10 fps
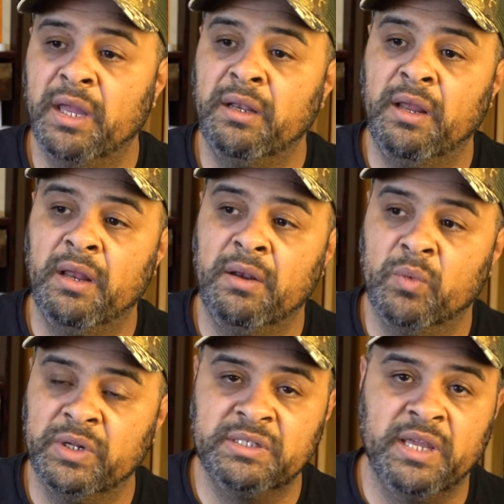And
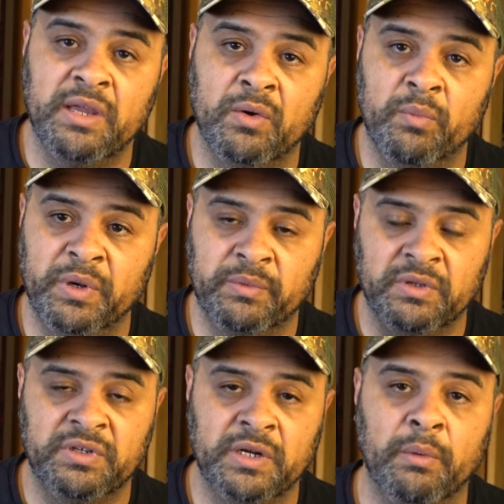then once they open up
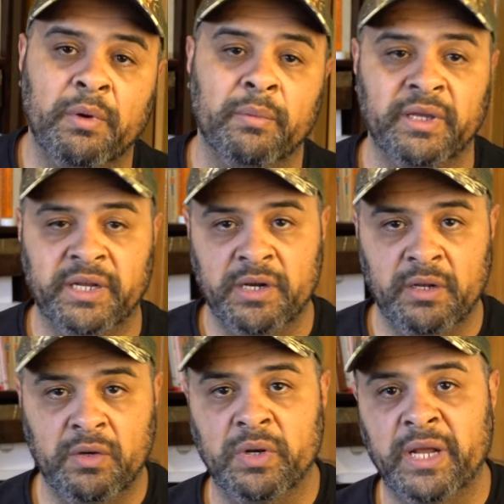to the general public, I try
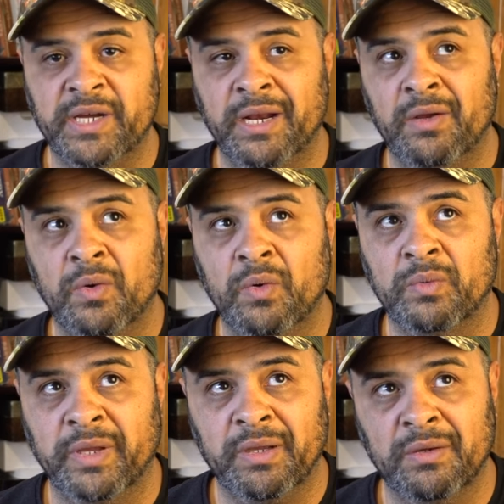to go in. I try to go
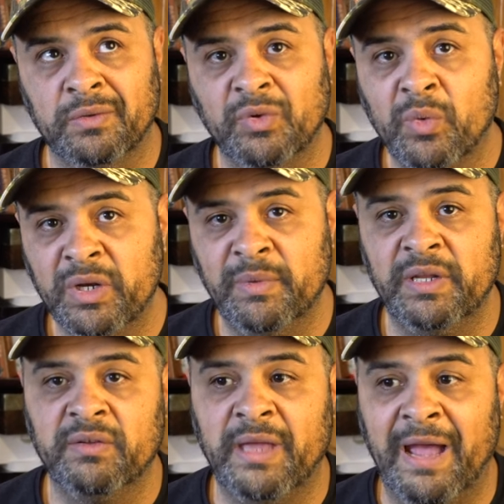like you know 20
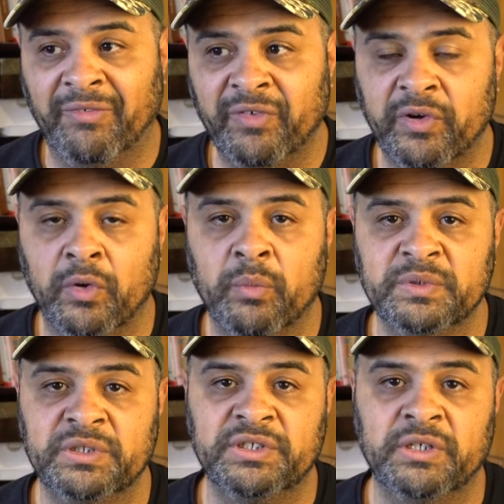minutes after it
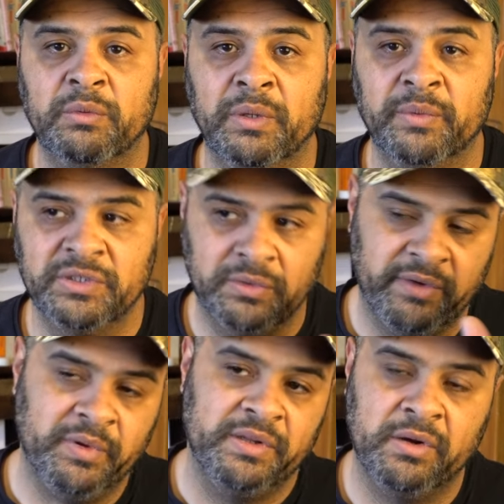opens to the general public, so
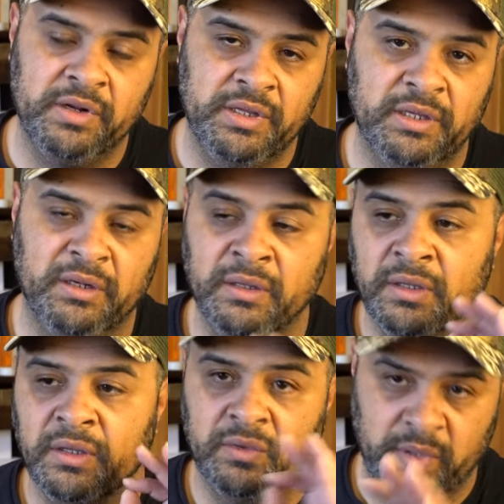everybody's already in,
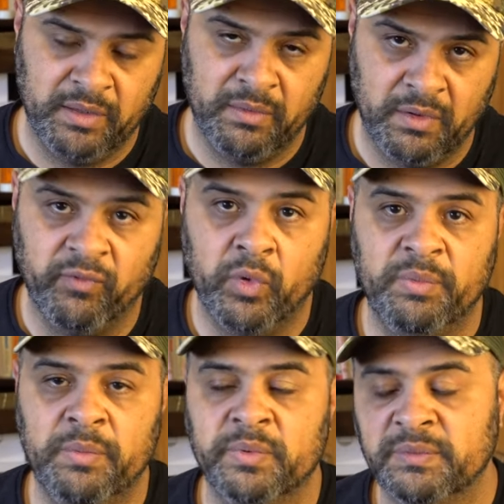so I can
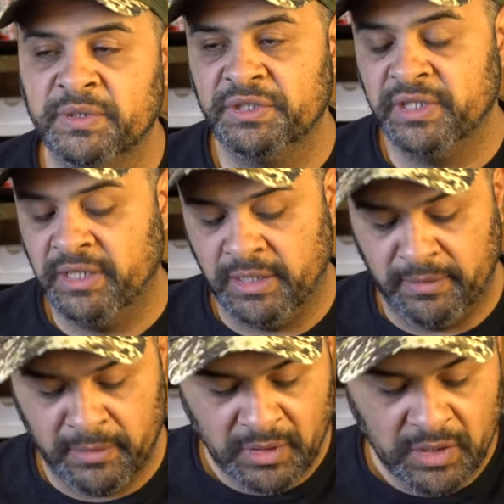avoid people as much as I
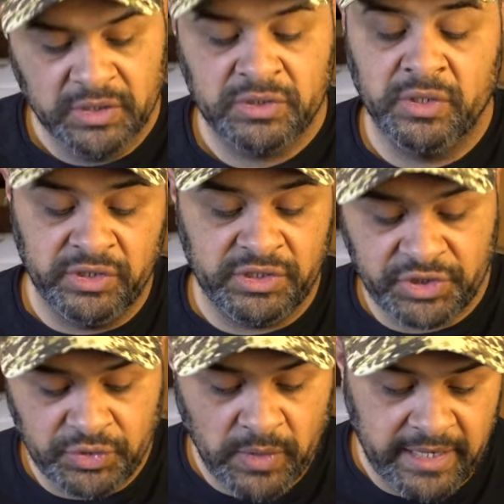can. So those are
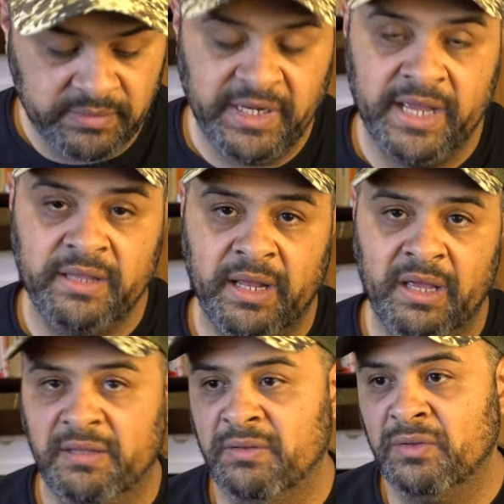the two items that I
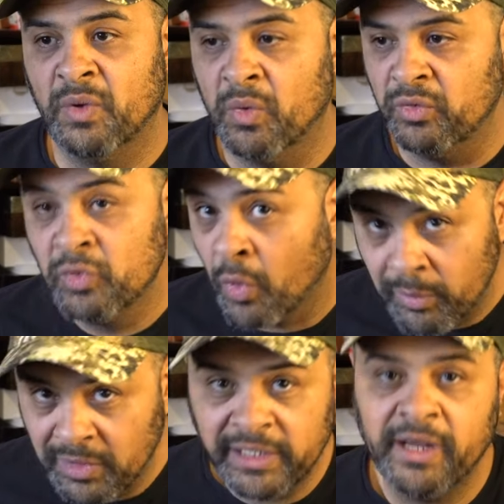that I don't
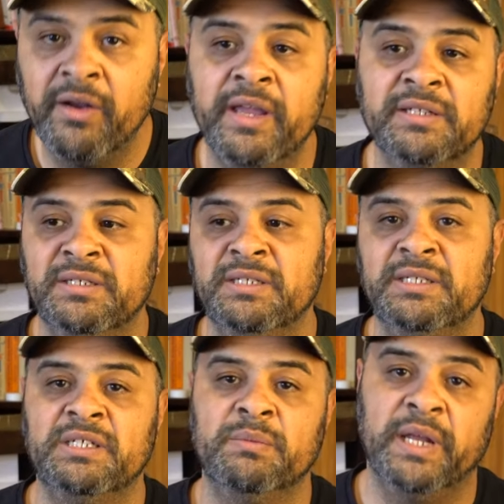normally carry as an
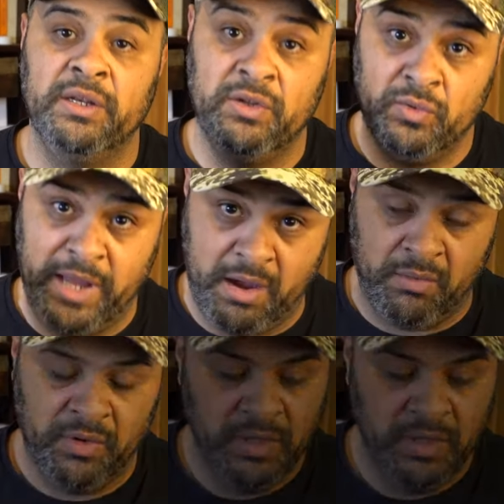EDC, but I do now.